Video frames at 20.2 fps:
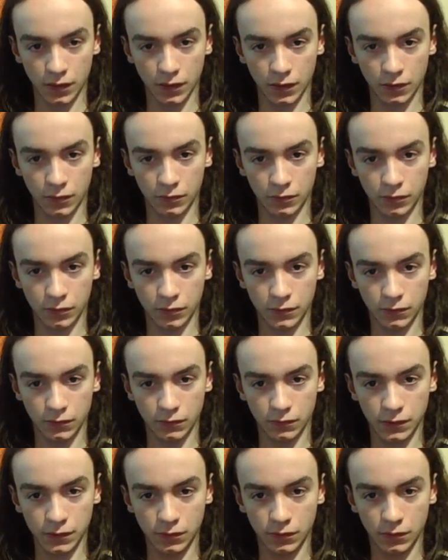
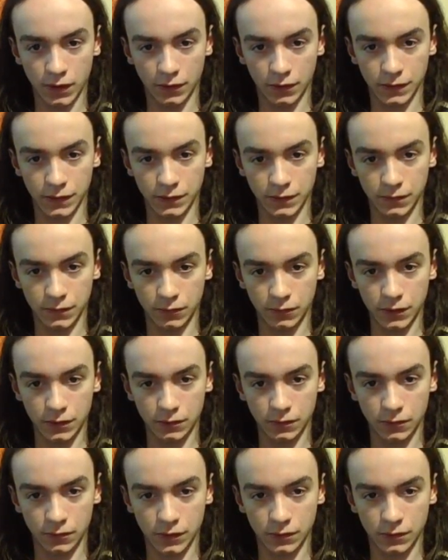which one else?
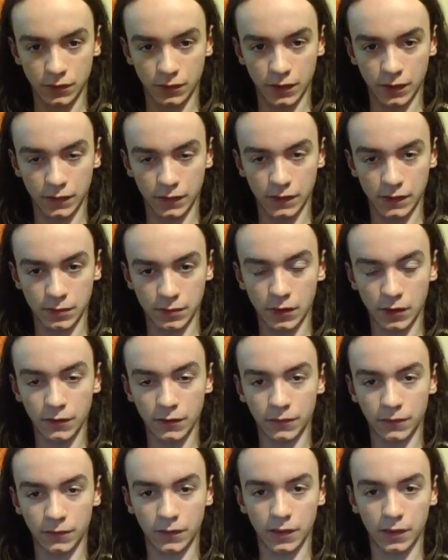Which one else? It's part
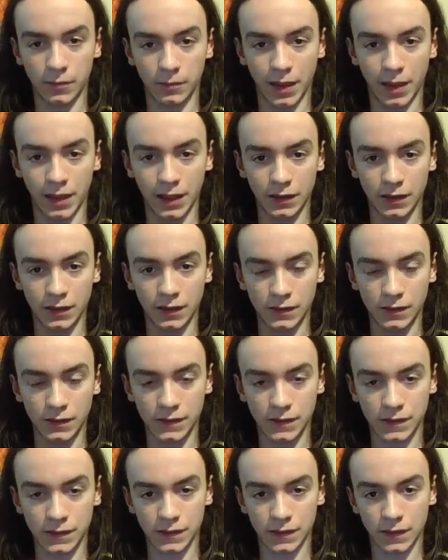of Companions.